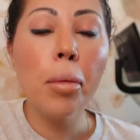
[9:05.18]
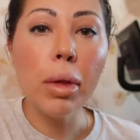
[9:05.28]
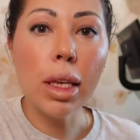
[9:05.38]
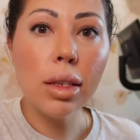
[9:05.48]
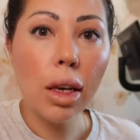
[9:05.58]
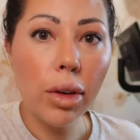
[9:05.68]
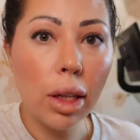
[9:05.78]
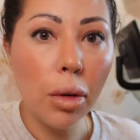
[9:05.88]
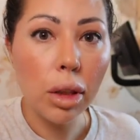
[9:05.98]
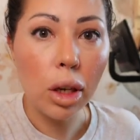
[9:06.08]
But this is
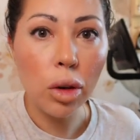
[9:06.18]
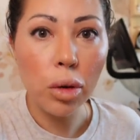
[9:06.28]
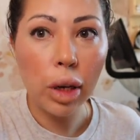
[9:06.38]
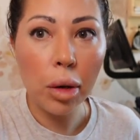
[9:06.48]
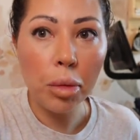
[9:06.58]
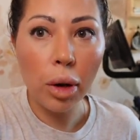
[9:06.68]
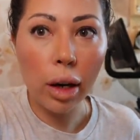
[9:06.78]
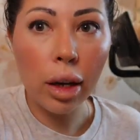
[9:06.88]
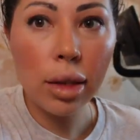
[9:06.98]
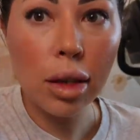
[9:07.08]
everything with the cream
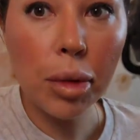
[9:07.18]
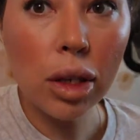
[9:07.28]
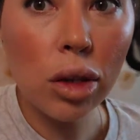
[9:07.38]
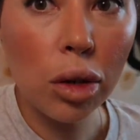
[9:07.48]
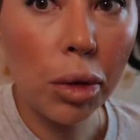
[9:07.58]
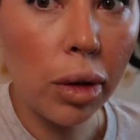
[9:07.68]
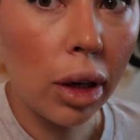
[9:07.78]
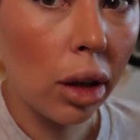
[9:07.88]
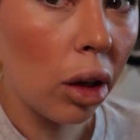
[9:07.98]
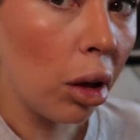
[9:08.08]
products. Let me zoom you
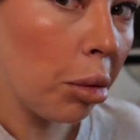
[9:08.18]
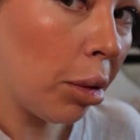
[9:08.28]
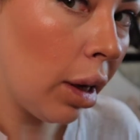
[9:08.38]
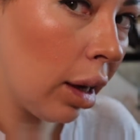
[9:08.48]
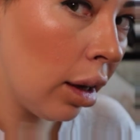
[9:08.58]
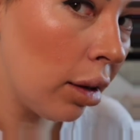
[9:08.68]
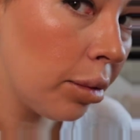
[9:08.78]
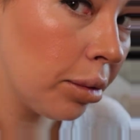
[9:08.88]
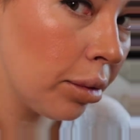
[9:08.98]
in a little bit.